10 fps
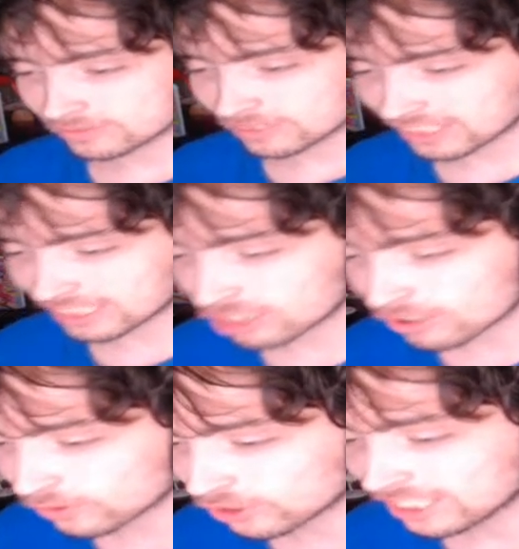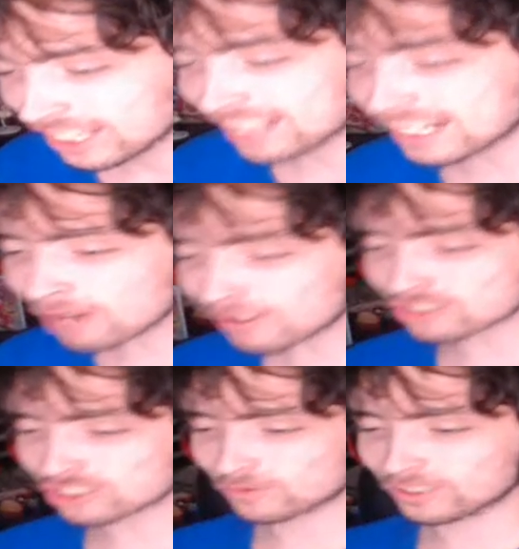didn't go through. And now I
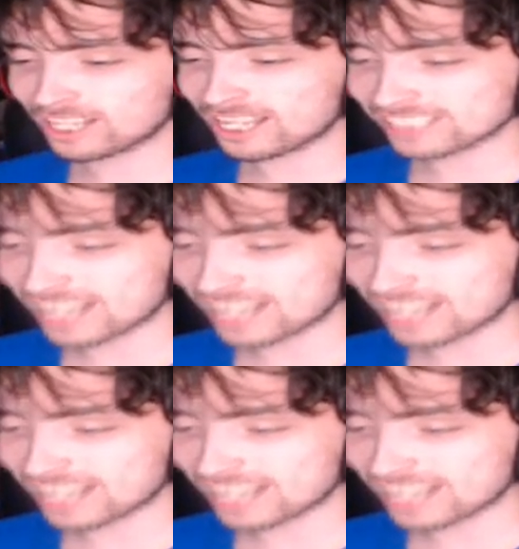just realized